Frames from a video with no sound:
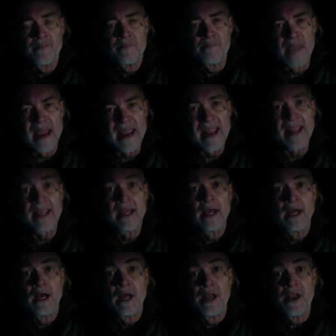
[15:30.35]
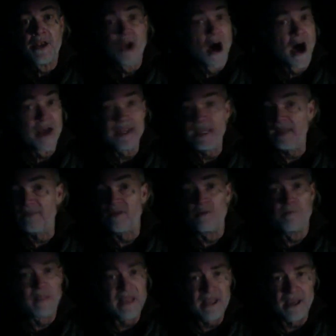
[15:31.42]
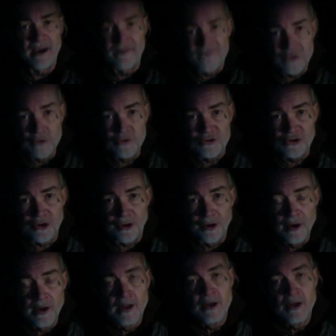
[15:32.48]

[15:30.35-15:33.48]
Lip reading: may not even be a future.